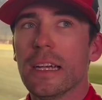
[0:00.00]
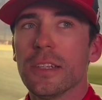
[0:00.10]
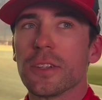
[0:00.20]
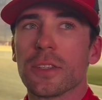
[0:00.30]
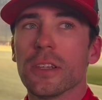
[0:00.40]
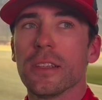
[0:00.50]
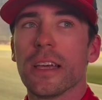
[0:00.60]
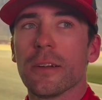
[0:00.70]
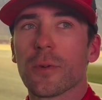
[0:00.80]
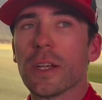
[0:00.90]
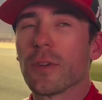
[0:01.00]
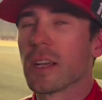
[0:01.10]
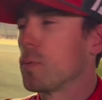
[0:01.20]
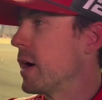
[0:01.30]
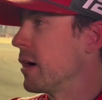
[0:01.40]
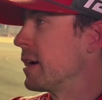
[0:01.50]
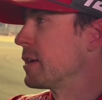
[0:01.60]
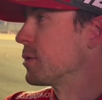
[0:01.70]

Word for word: Just the, the racetrack's wearing. Your